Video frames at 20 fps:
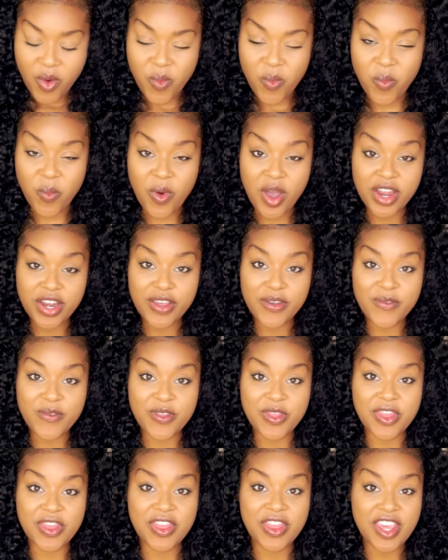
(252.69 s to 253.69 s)
one of
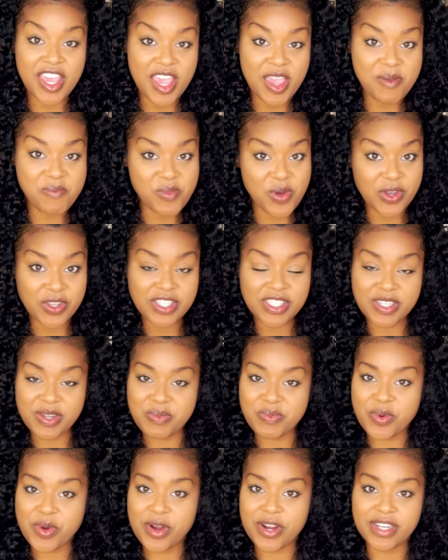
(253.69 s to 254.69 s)
the most
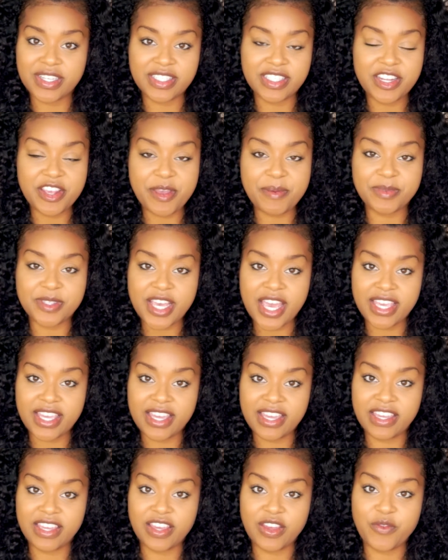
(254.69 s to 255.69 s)
important tips I
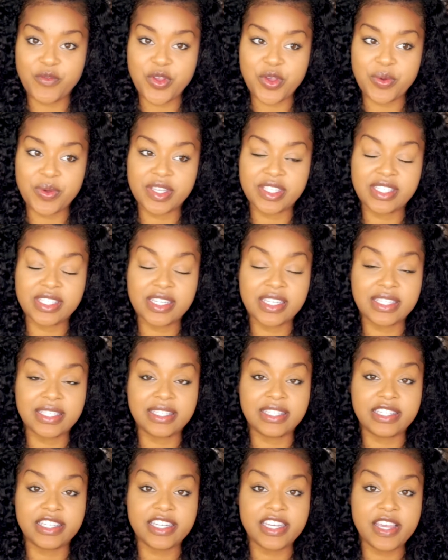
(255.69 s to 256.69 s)
can give you, is to
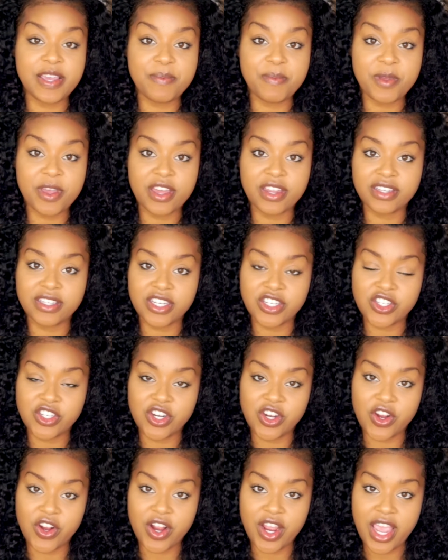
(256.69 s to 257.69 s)
deep
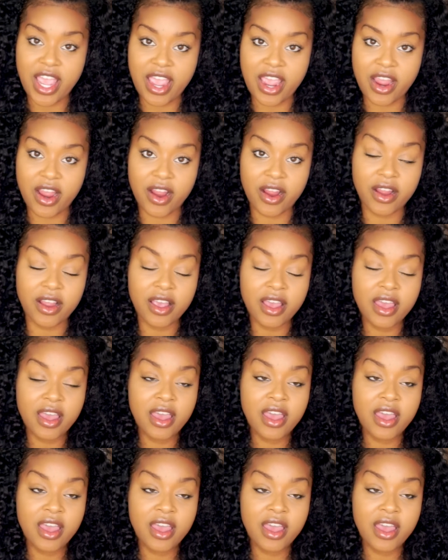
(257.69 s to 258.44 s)
condition your hair